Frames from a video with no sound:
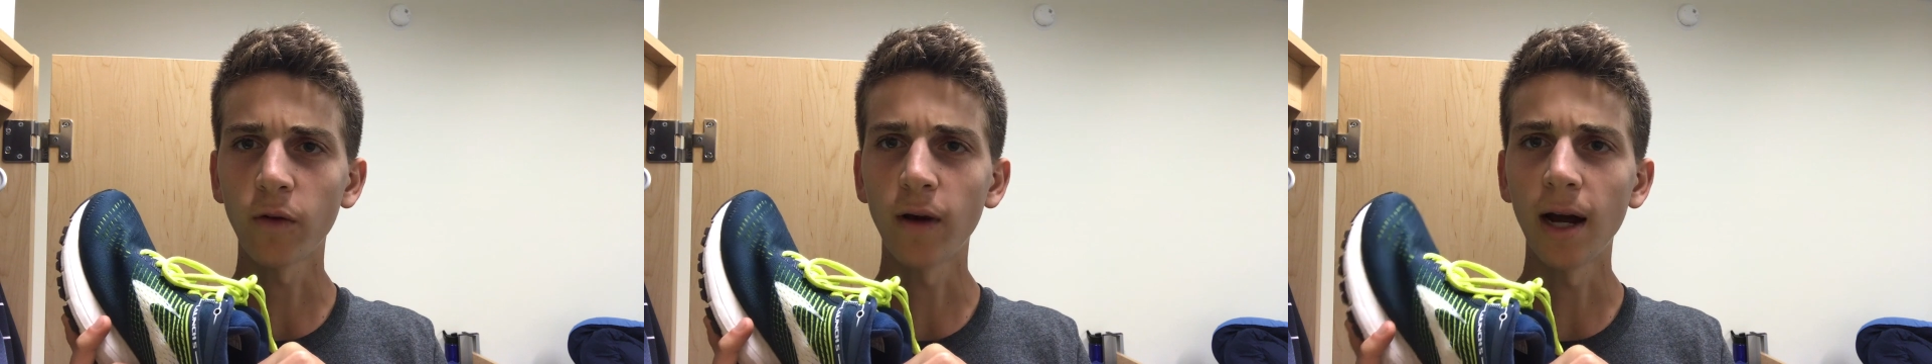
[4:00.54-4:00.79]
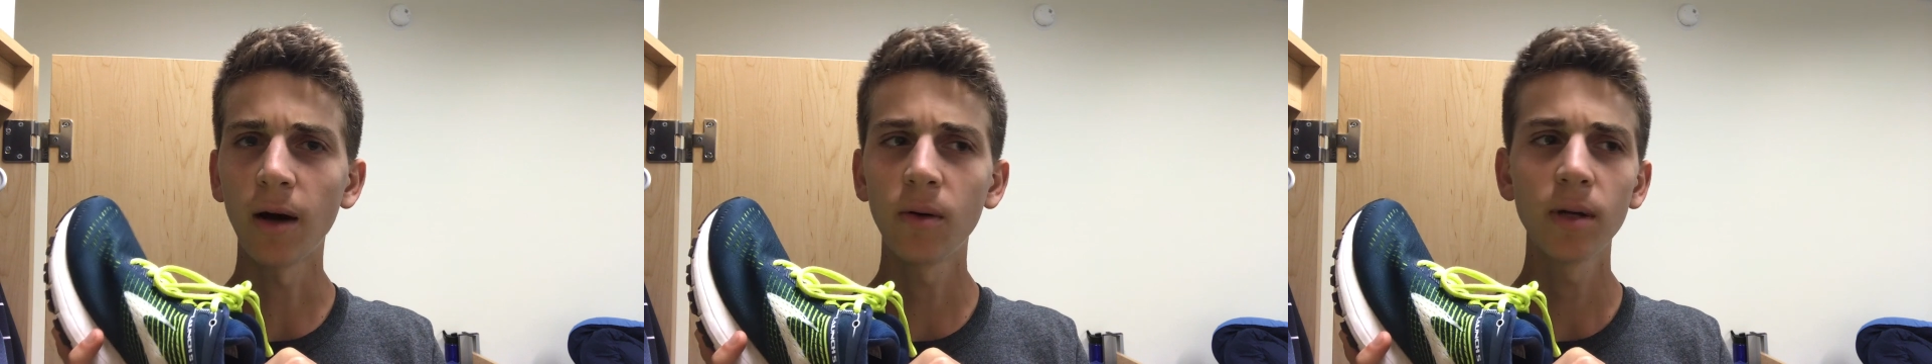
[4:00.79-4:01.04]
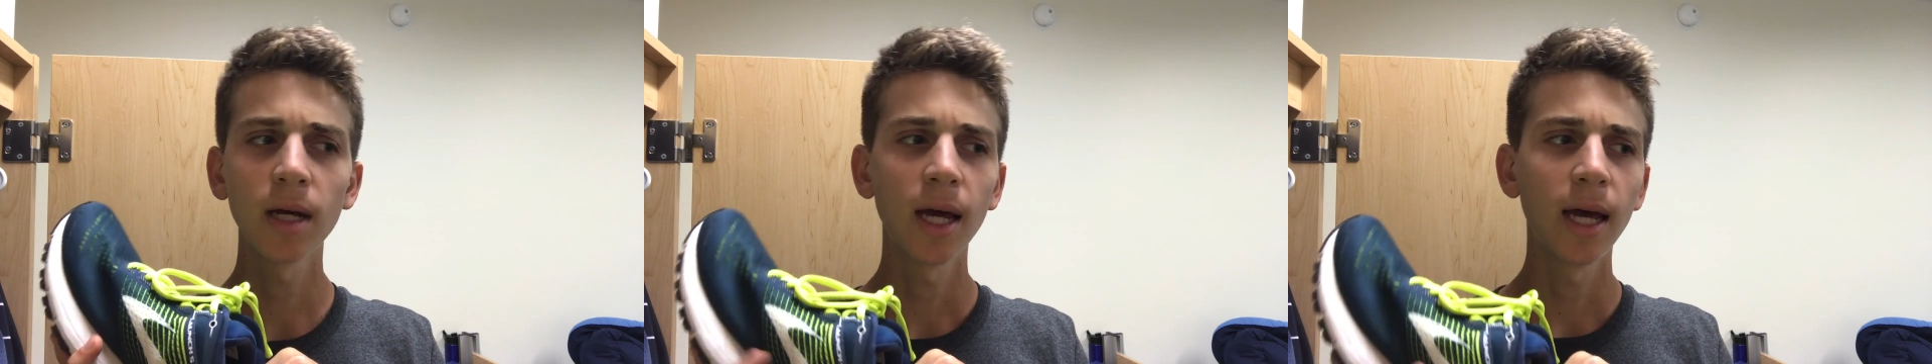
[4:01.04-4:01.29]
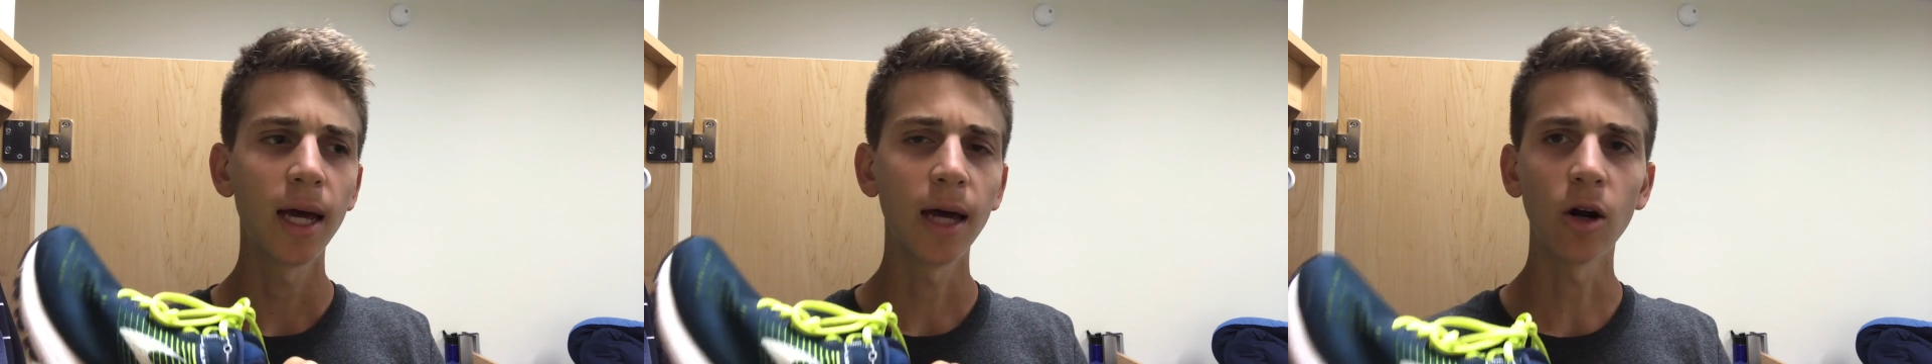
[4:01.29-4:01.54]
around.
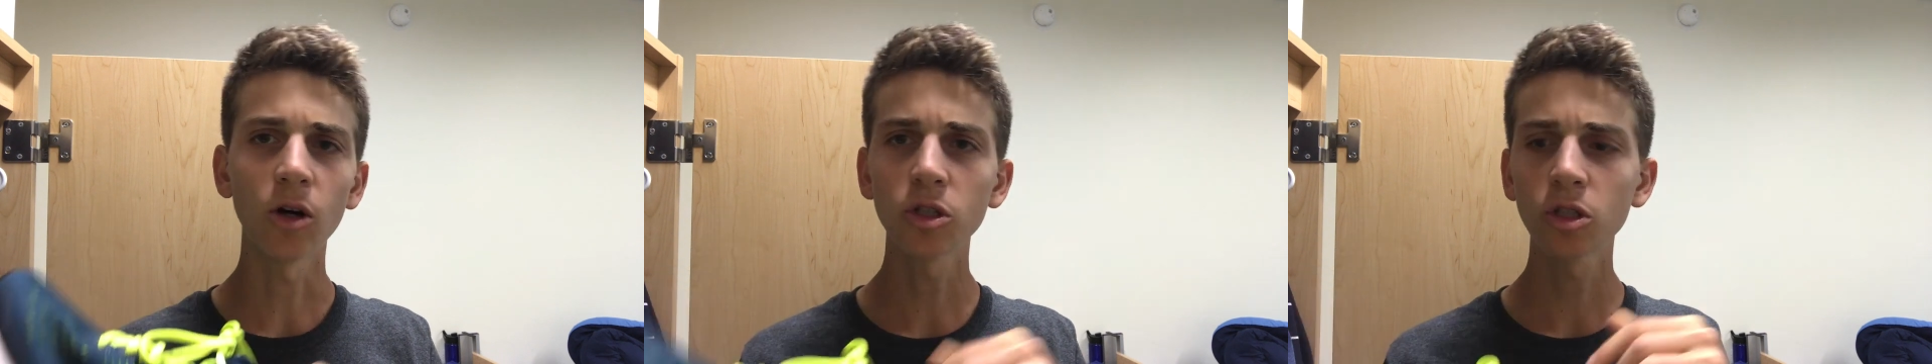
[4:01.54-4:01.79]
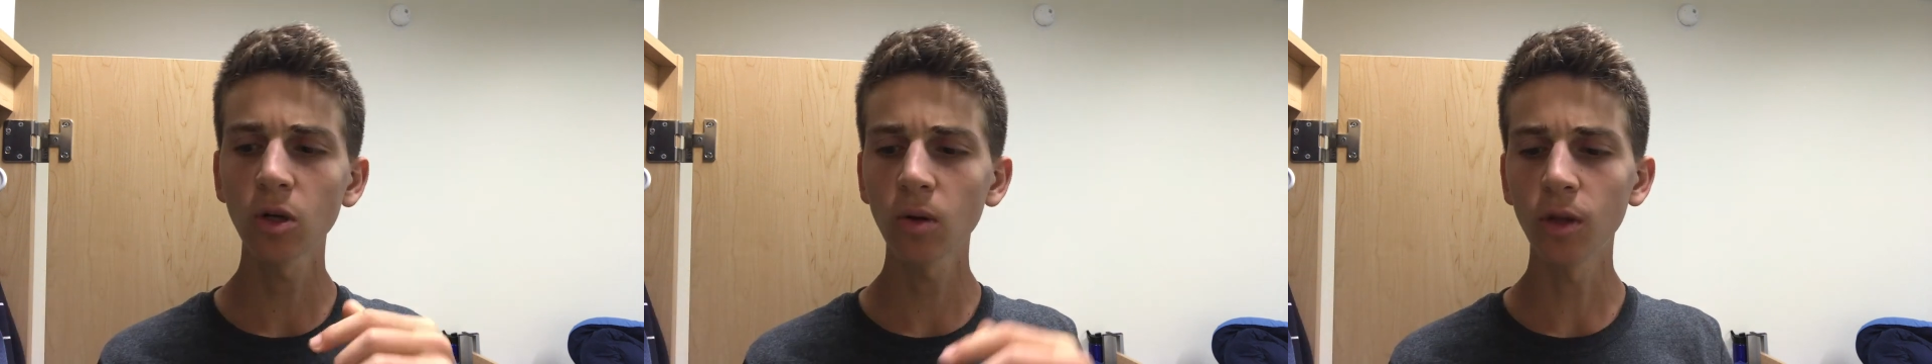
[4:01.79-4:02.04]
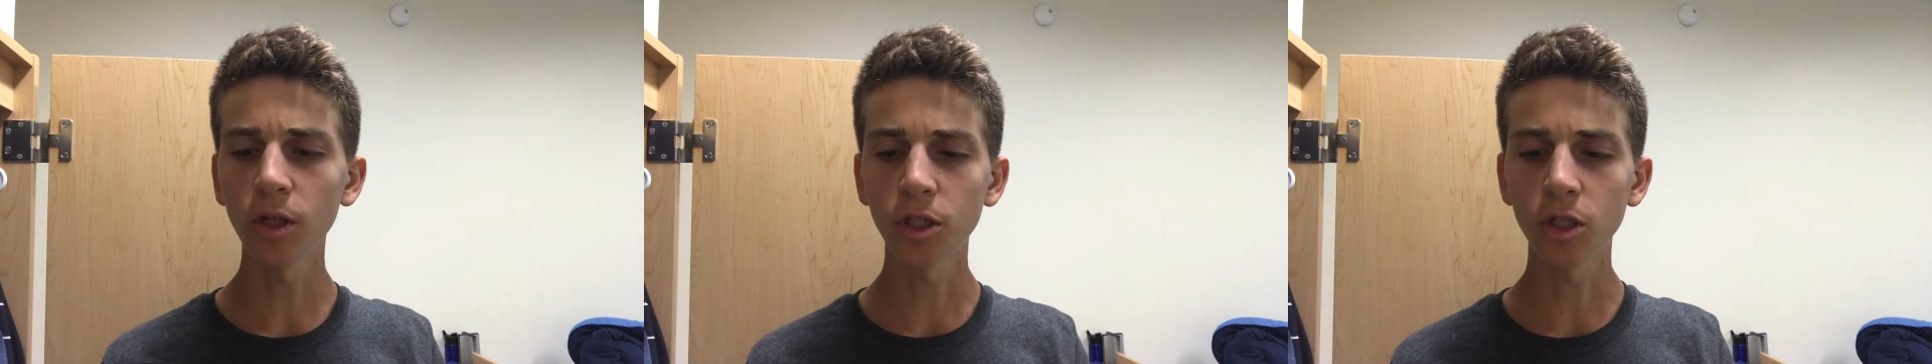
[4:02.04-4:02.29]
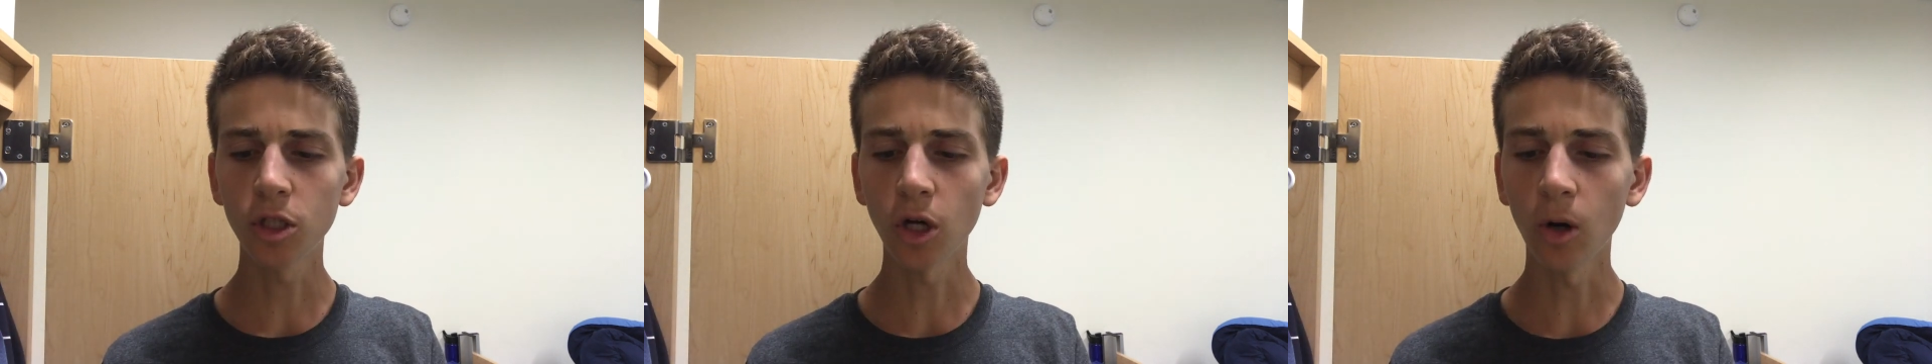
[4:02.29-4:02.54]
And also the
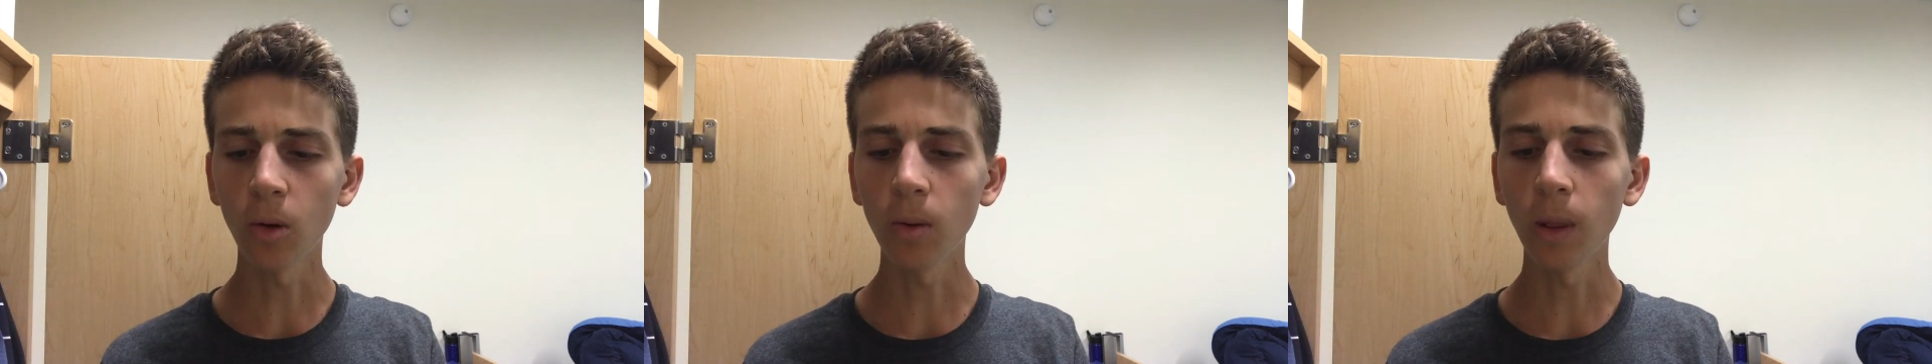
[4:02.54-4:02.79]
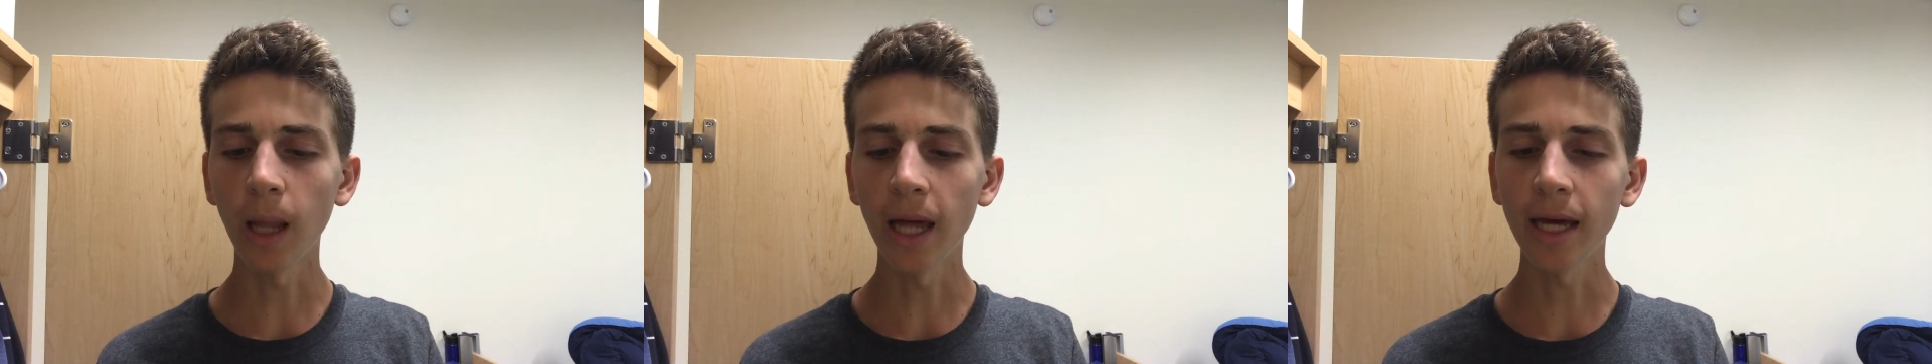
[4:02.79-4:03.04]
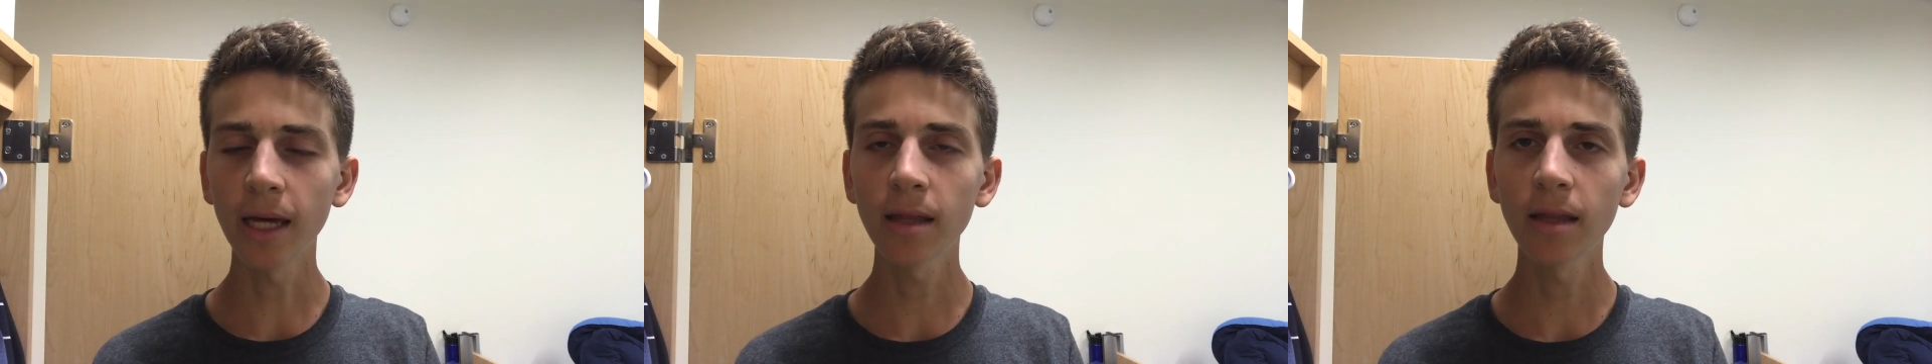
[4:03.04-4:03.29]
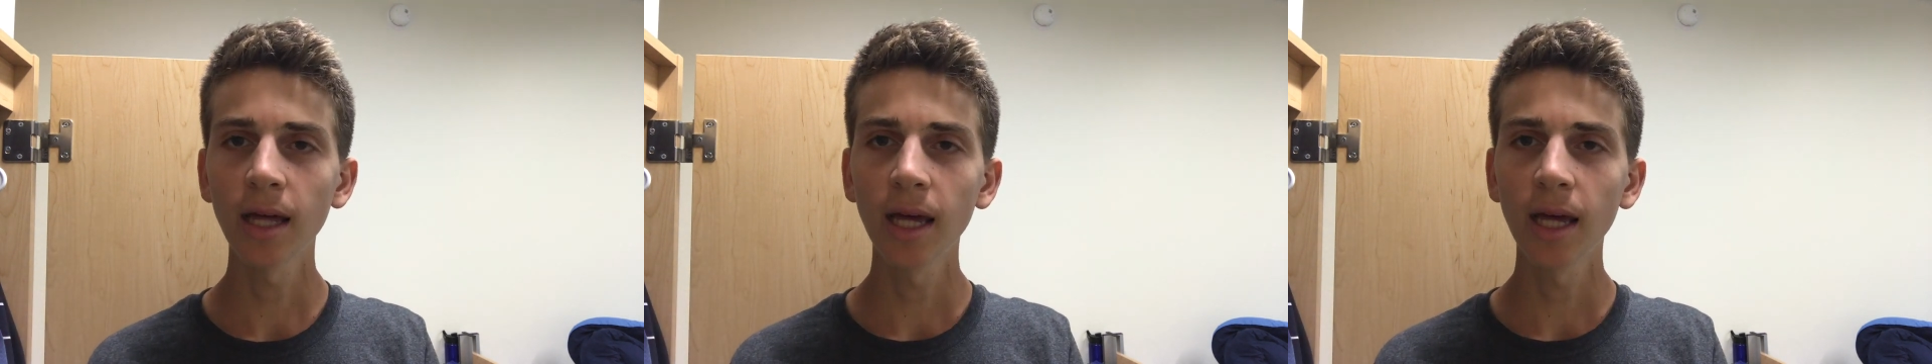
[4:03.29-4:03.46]
toe length,